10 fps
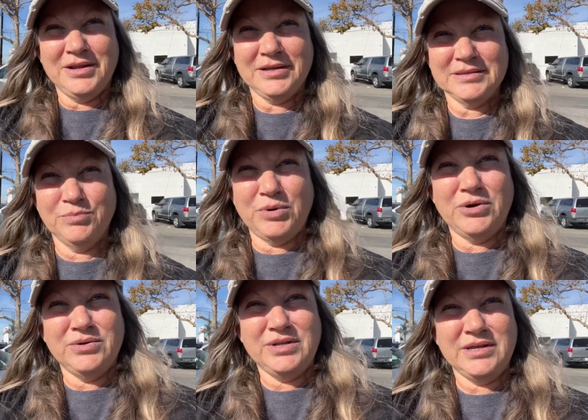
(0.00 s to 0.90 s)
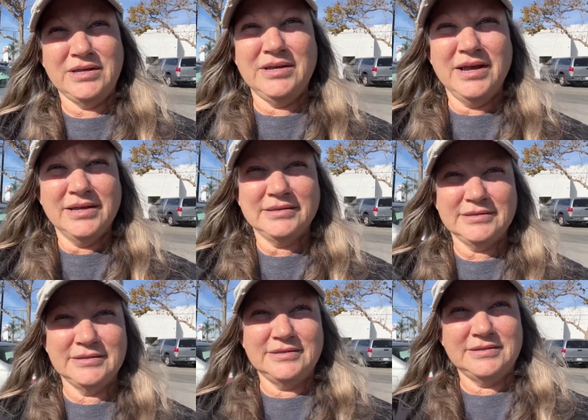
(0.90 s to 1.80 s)
it is, Bo De
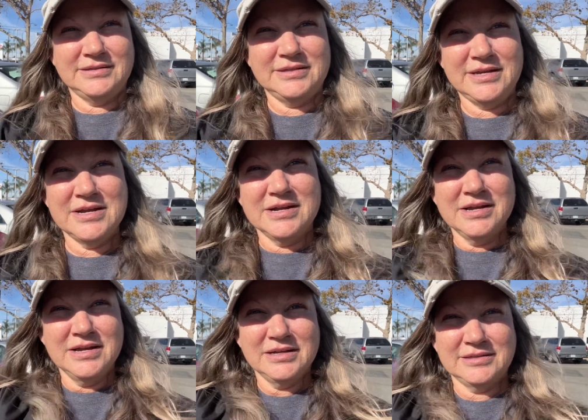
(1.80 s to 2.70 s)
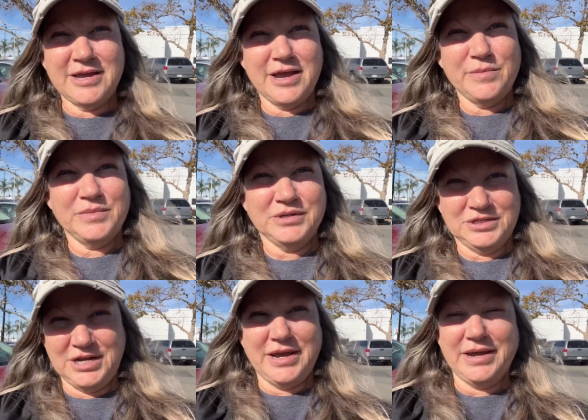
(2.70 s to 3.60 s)
Tinh Tam
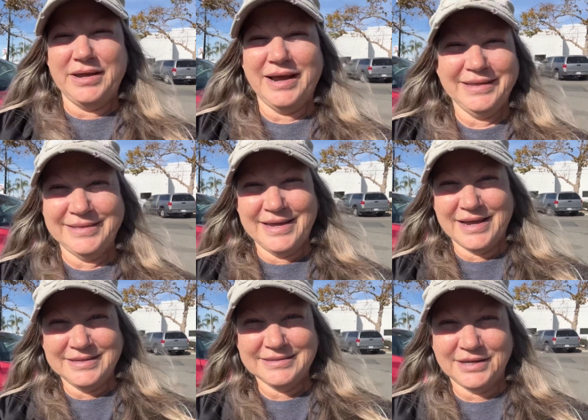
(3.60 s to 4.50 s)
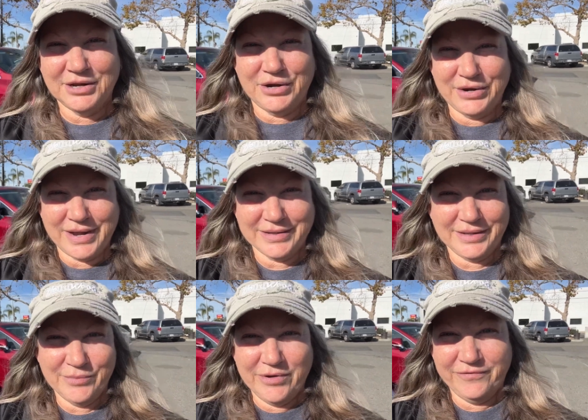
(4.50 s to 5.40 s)
Chay. I think I said it
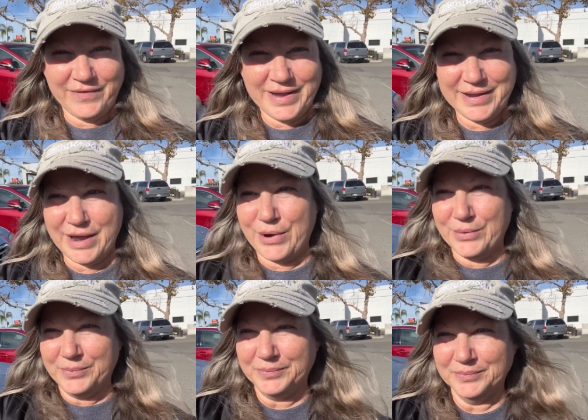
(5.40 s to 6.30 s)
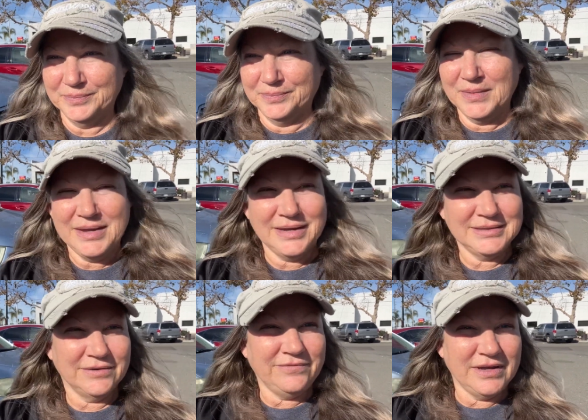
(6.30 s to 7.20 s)
correctly. We'll find out.
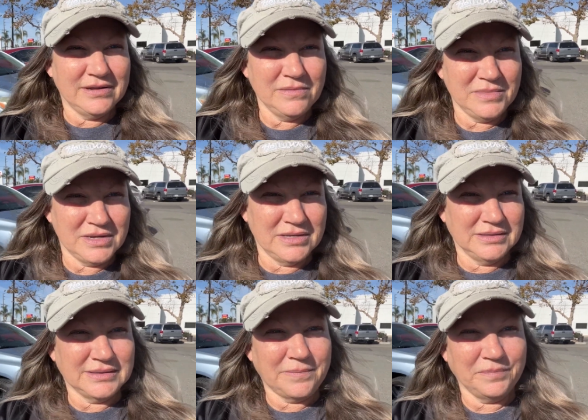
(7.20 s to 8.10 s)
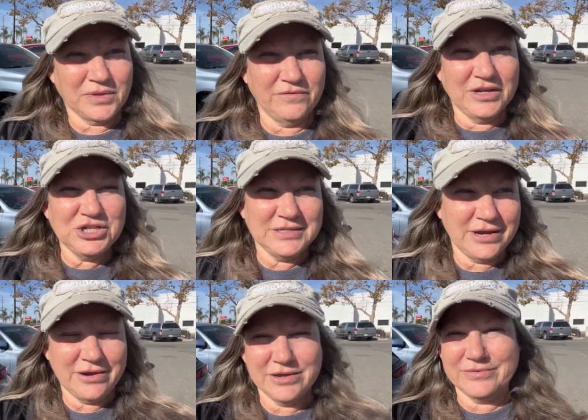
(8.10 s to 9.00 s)
It's a Vietnamese
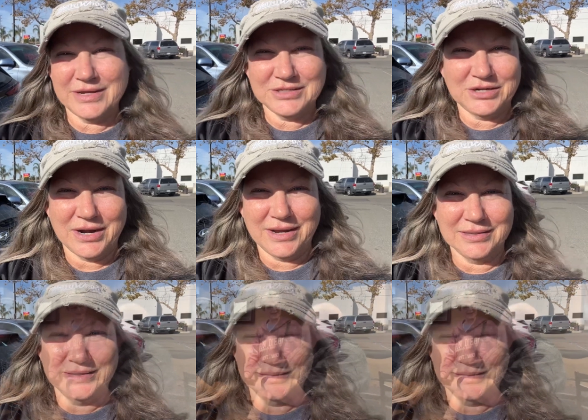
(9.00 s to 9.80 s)
vegetarian restaurant.